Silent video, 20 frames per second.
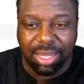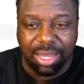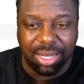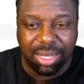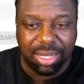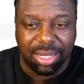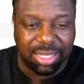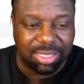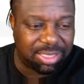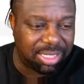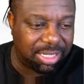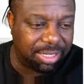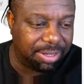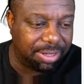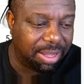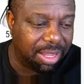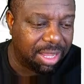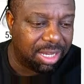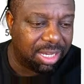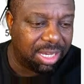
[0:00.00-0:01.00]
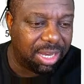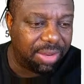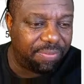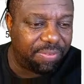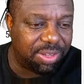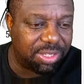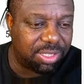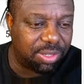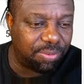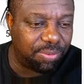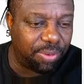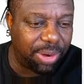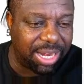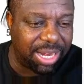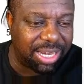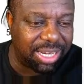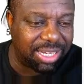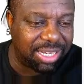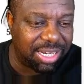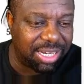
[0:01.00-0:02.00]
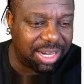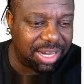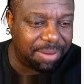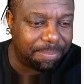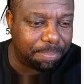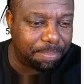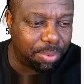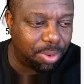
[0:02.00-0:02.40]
Let's see, defensive rating here.